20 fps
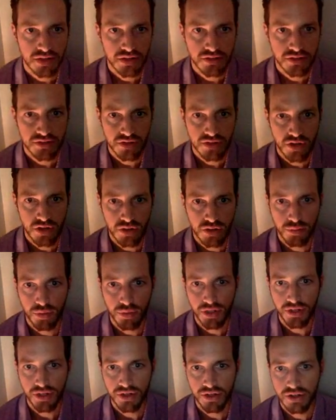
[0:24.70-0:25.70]

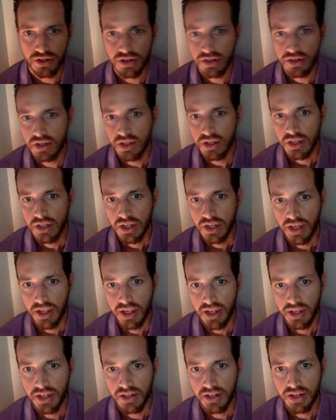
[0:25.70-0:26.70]
Songbringer.
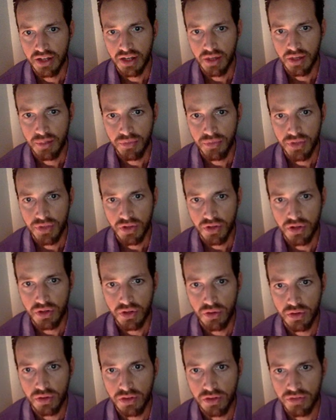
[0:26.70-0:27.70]
And um, the
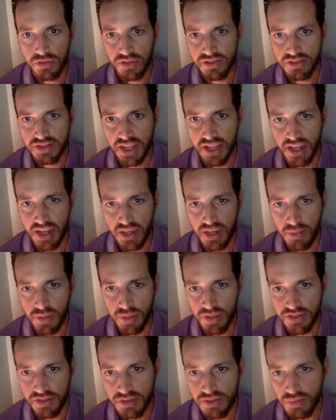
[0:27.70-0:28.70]
goal of this game
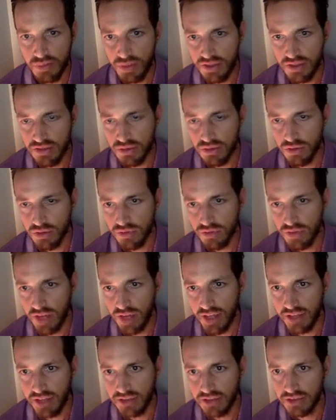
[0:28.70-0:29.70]
is to be sort of
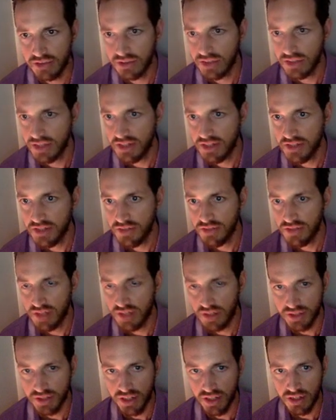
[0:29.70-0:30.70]
like The Legend of
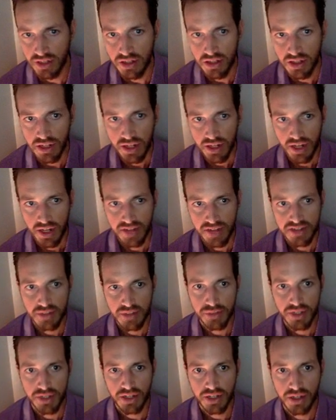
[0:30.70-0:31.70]
Zelda,
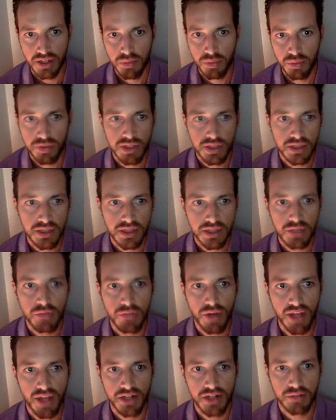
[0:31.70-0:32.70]
except completely
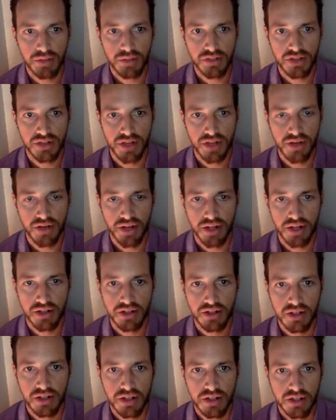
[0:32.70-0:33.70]
randomly generated.
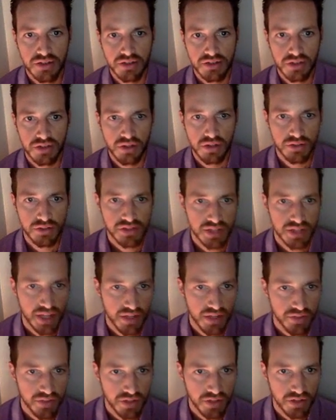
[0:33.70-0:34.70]
So it's going to
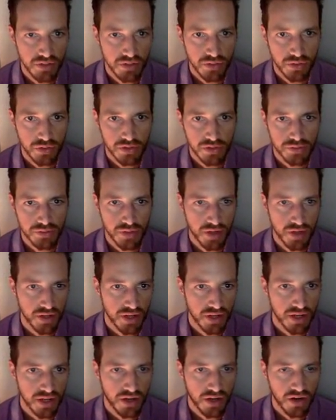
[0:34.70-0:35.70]
have, you know, of course, modern
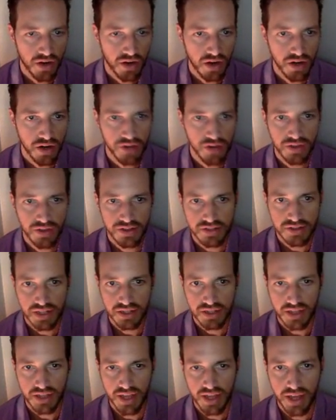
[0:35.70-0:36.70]
day art and things
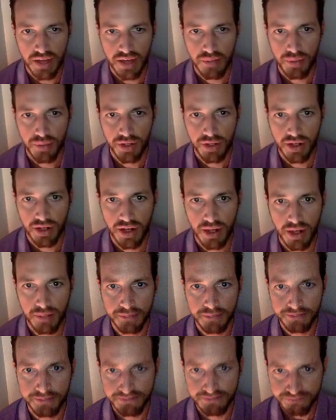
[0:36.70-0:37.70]
like that. But
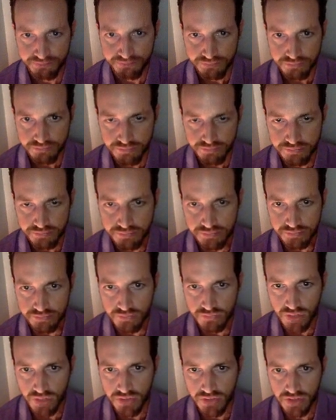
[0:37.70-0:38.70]
um,
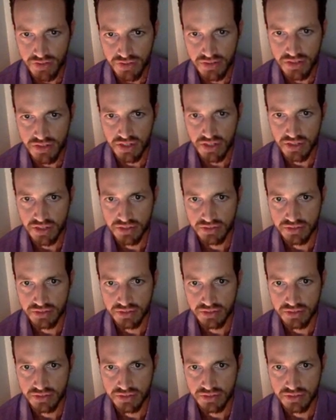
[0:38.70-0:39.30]
this is it.